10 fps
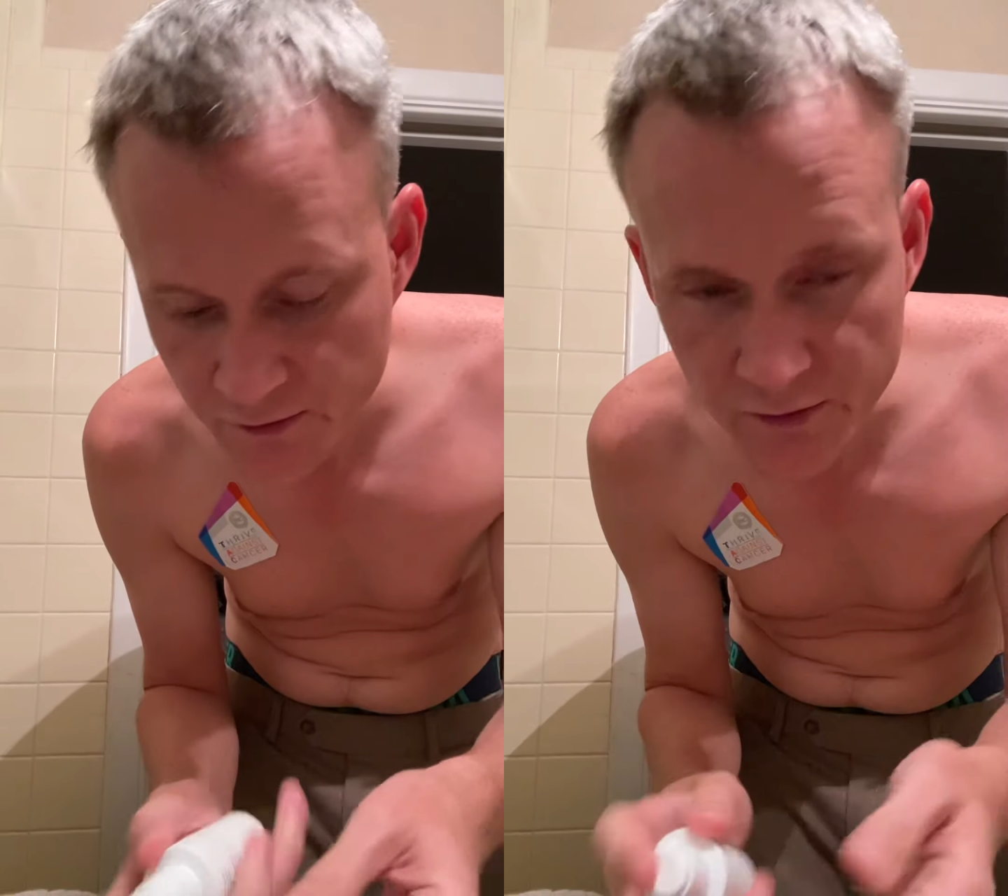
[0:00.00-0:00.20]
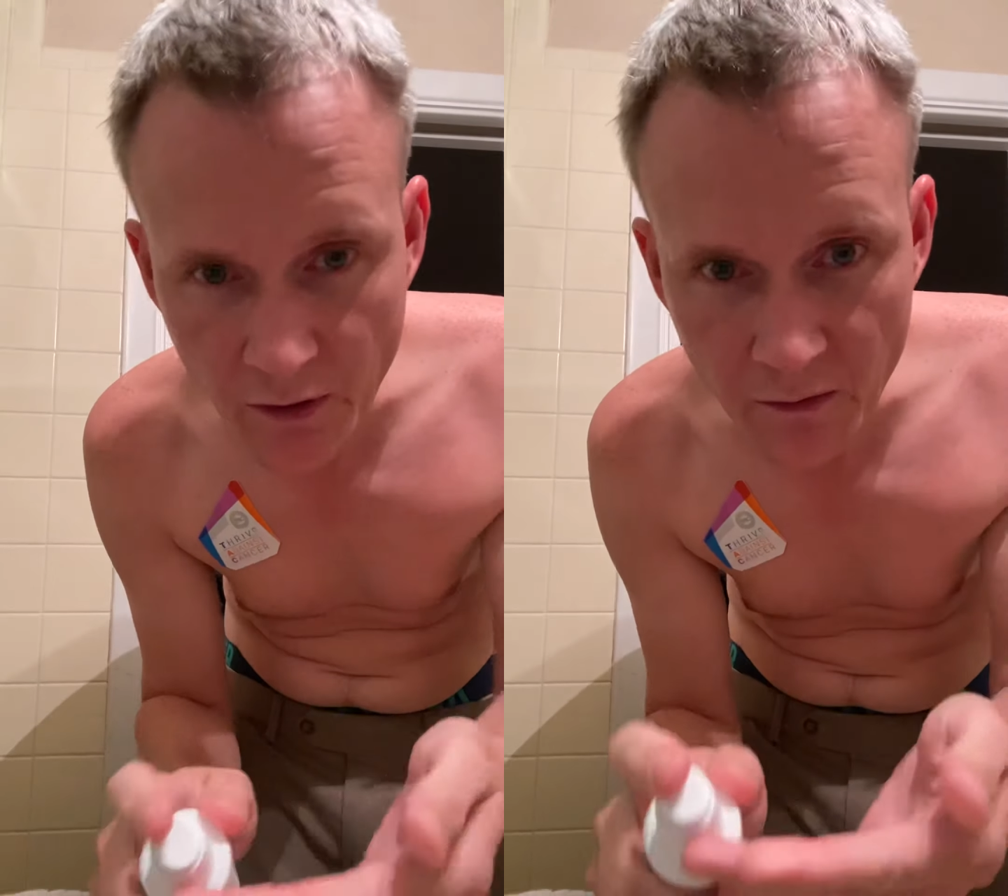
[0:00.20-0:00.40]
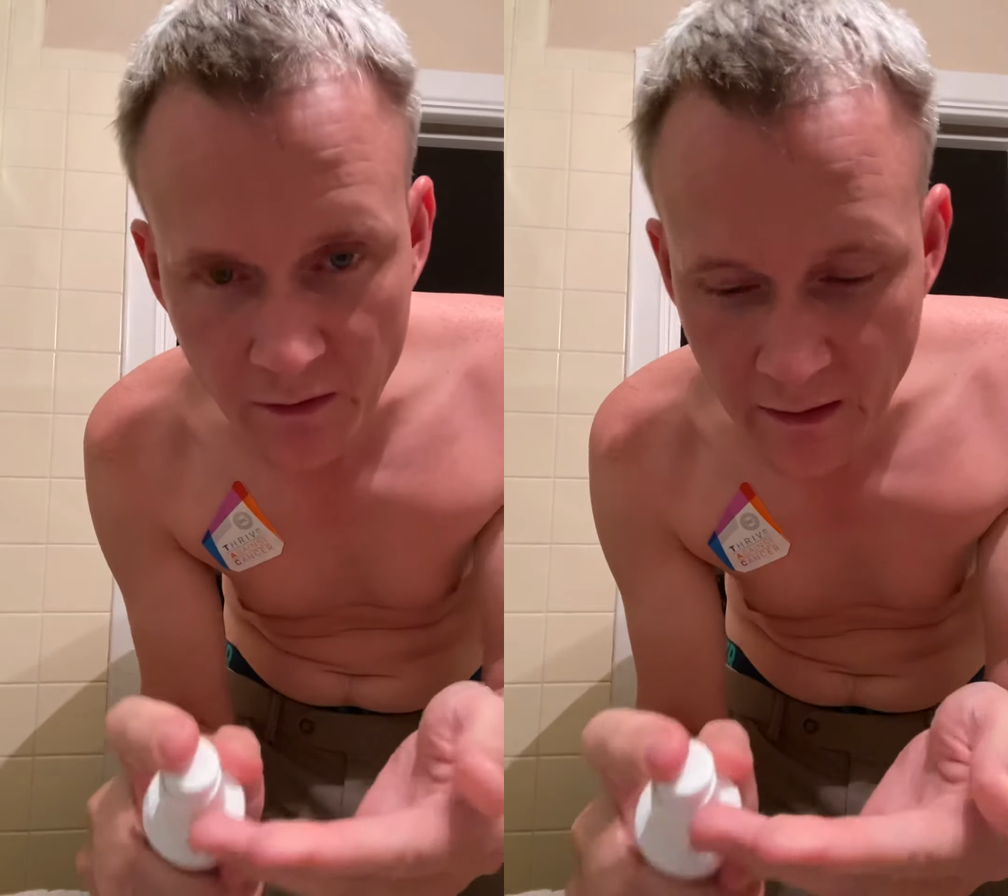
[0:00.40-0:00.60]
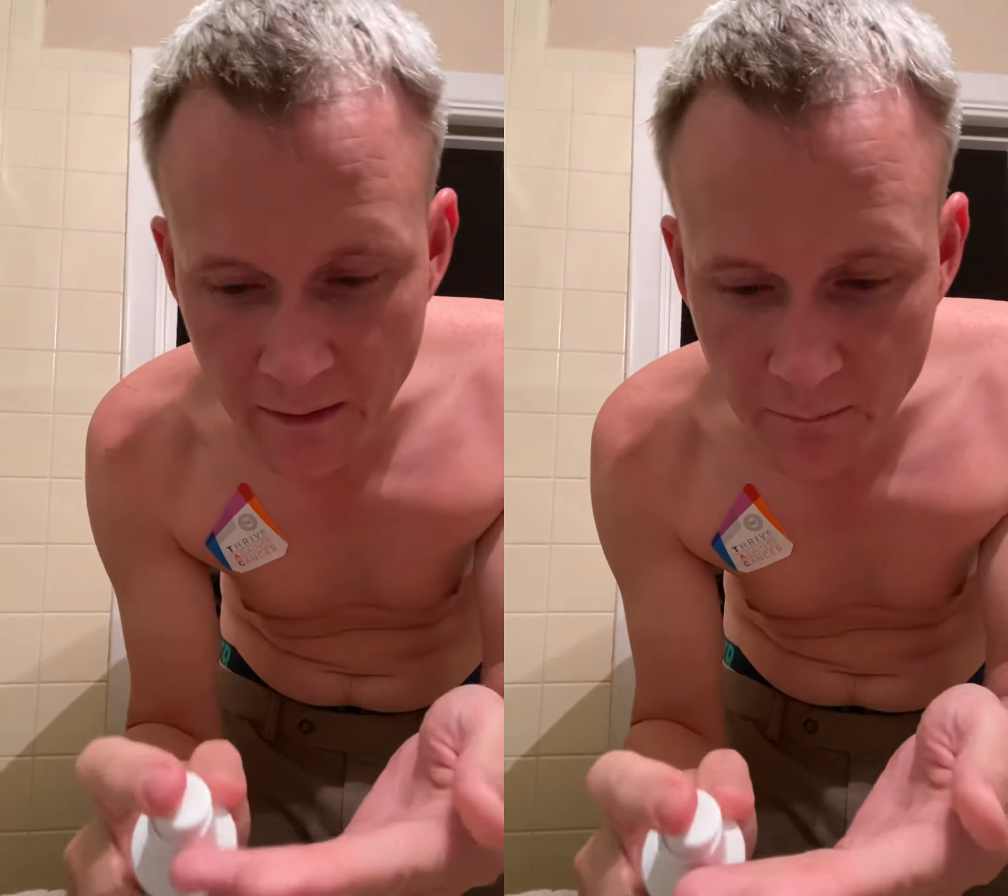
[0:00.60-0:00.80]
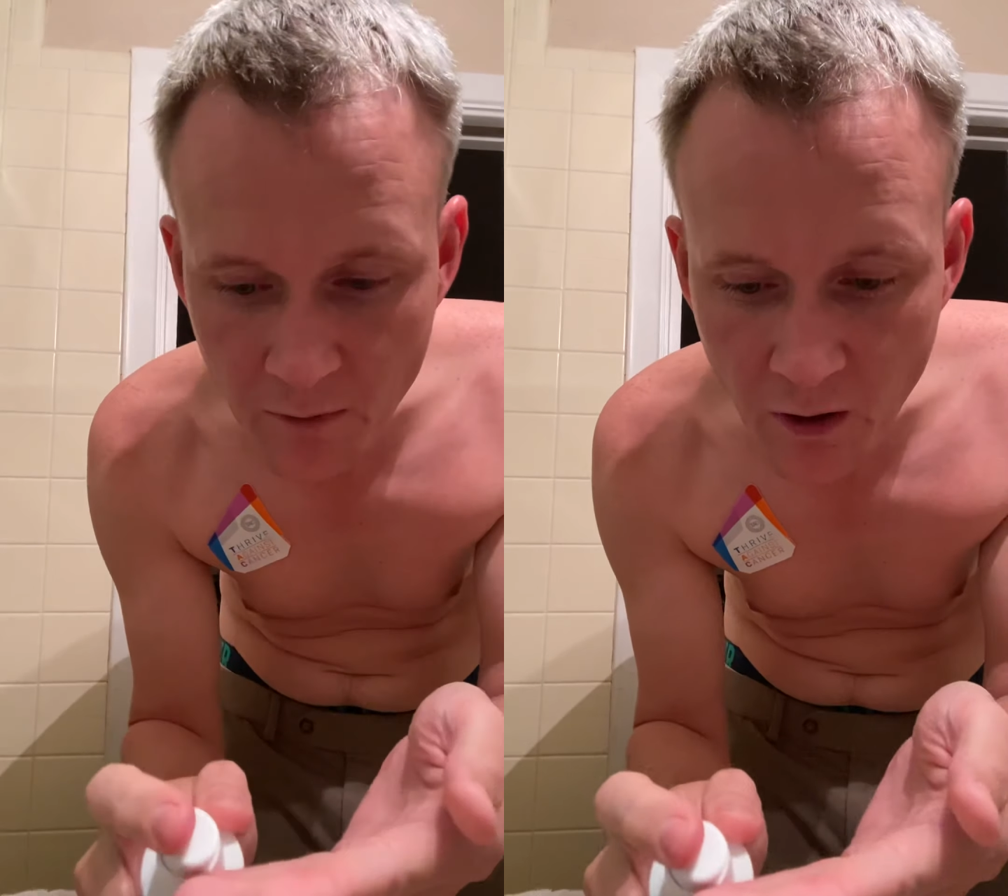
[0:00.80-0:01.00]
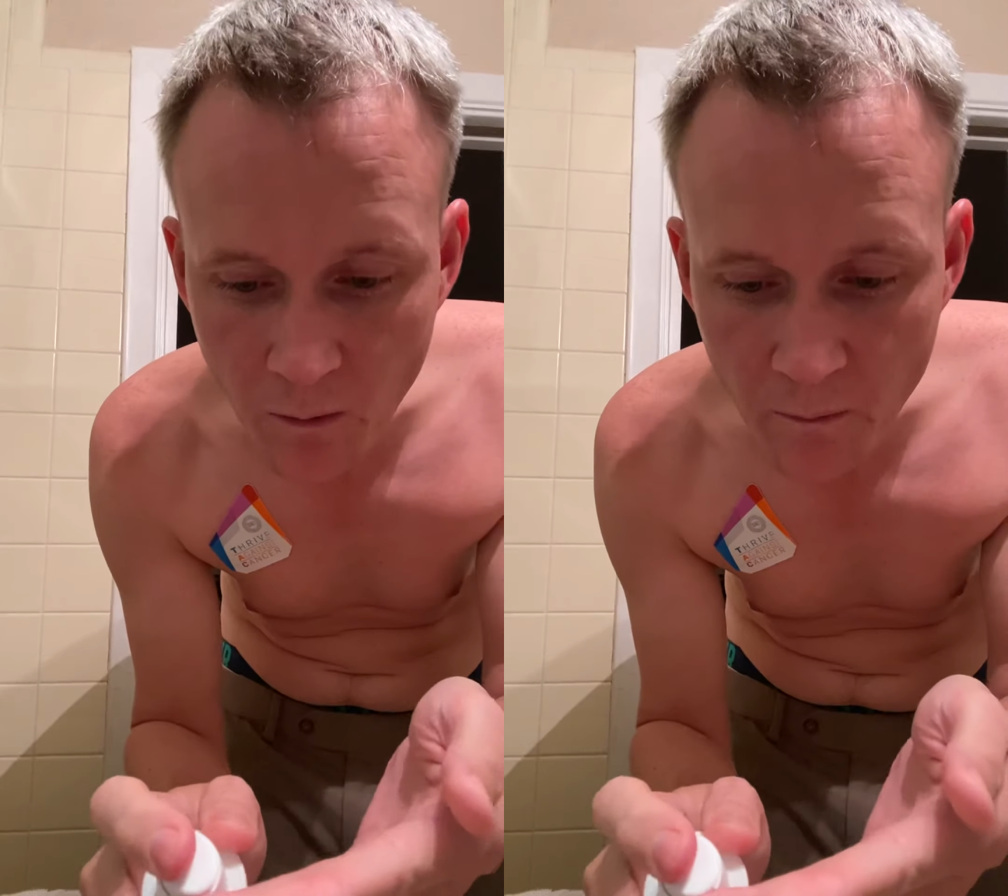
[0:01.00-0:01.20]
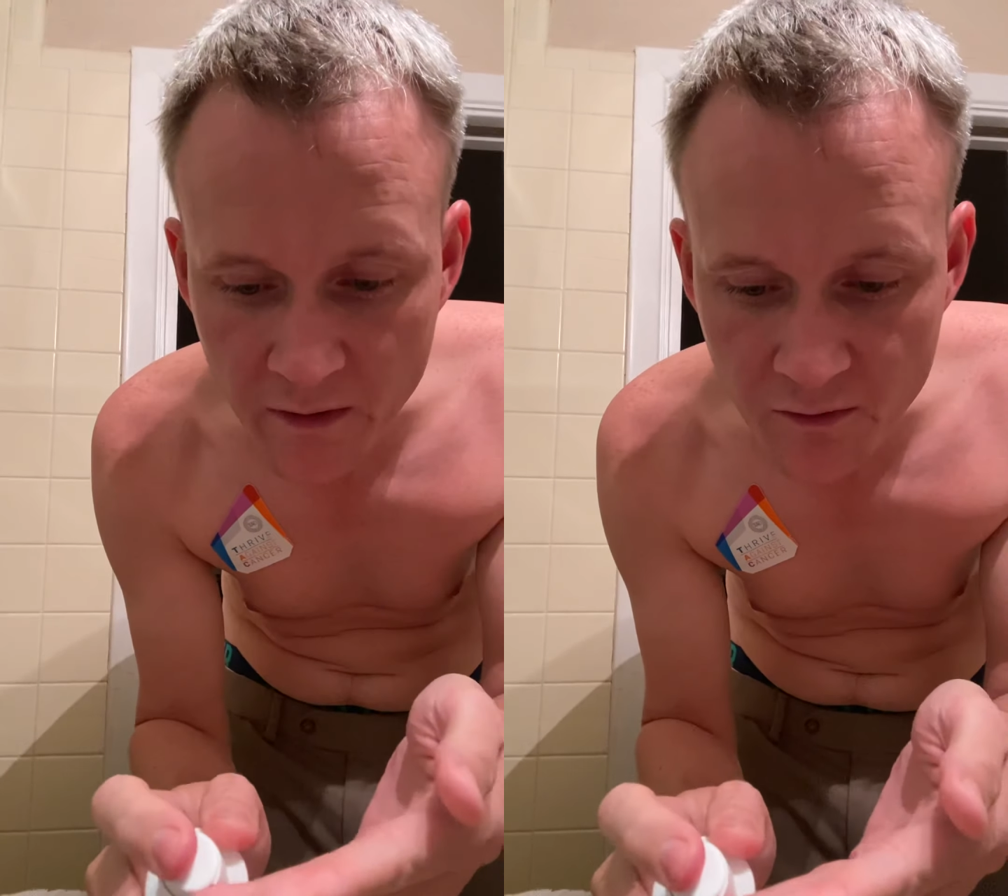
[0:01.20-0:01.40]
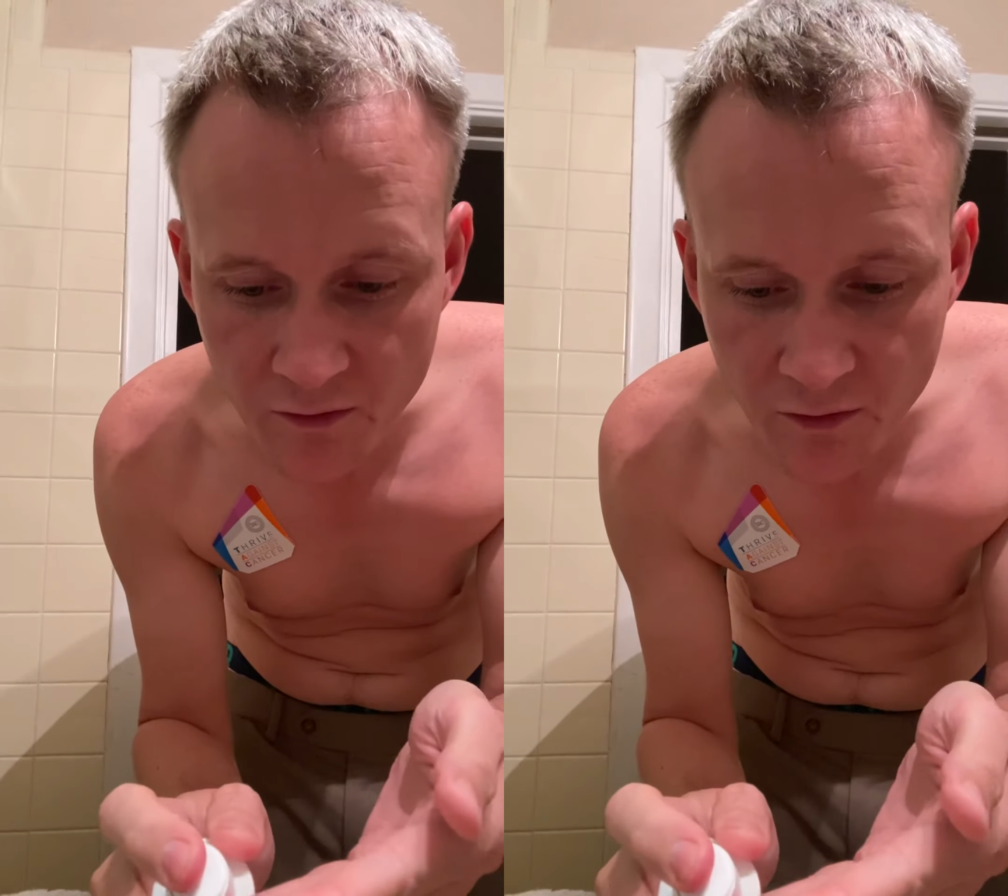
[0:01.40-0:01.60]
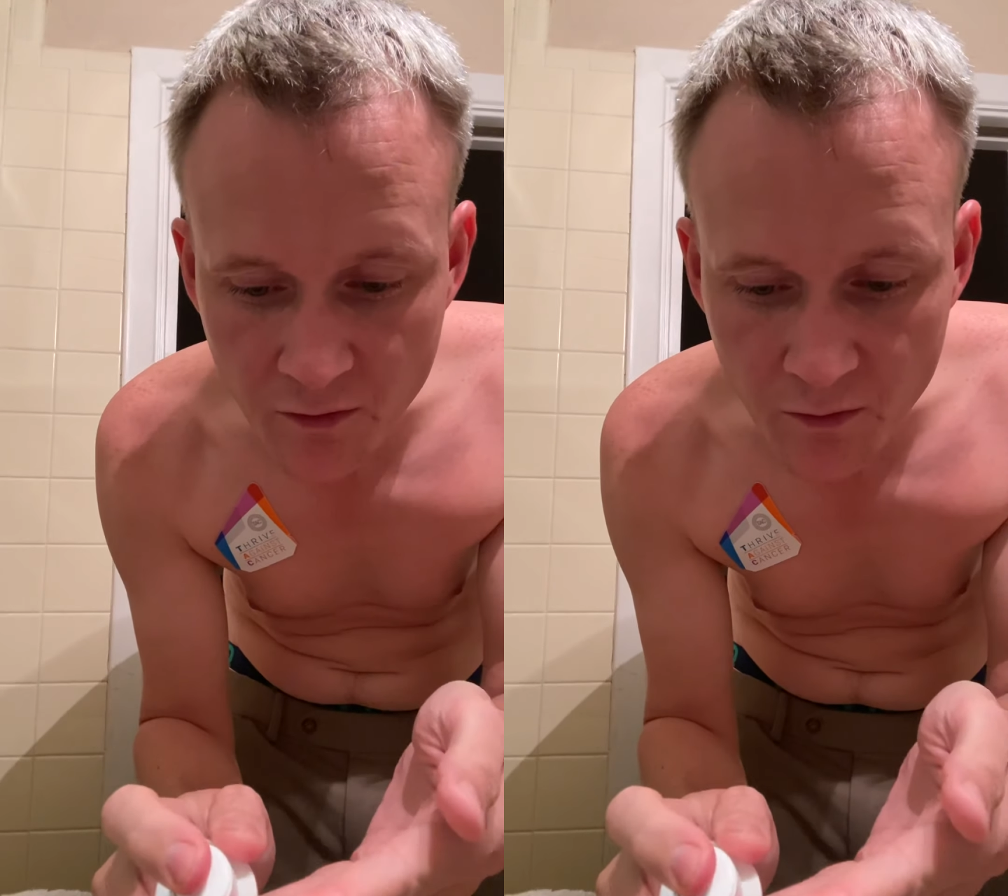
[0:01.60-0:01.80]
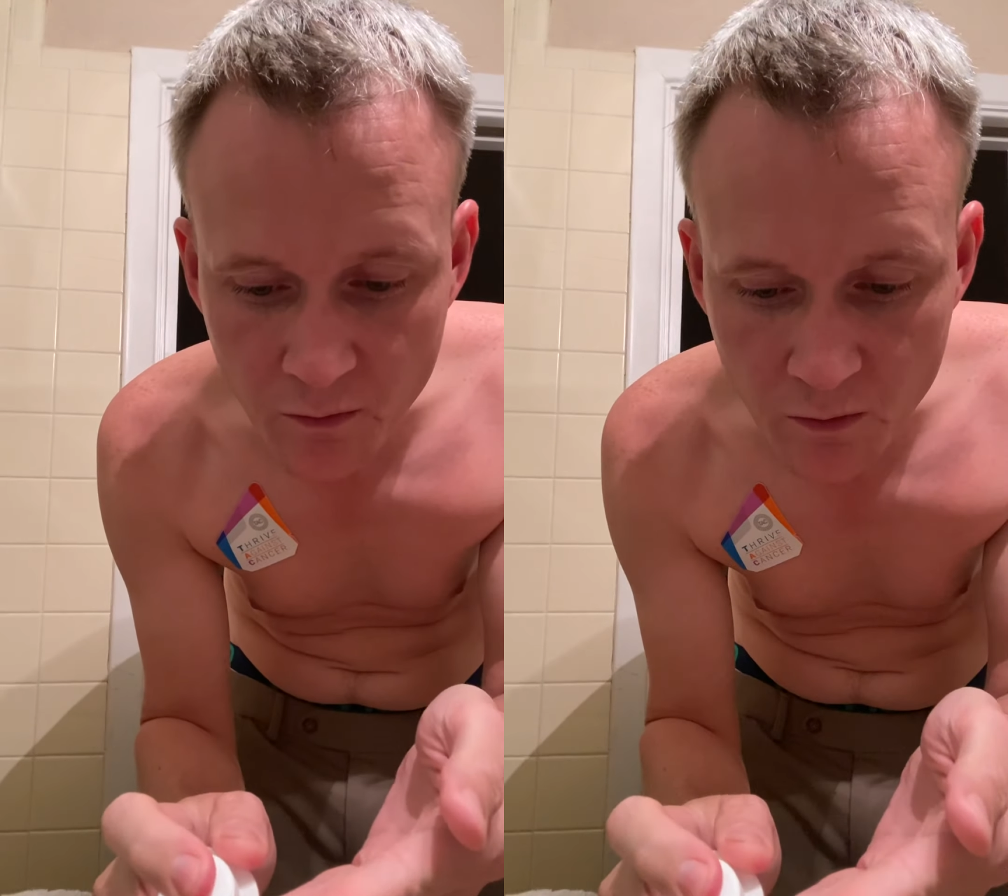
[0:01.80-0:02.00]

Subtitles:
So I am going to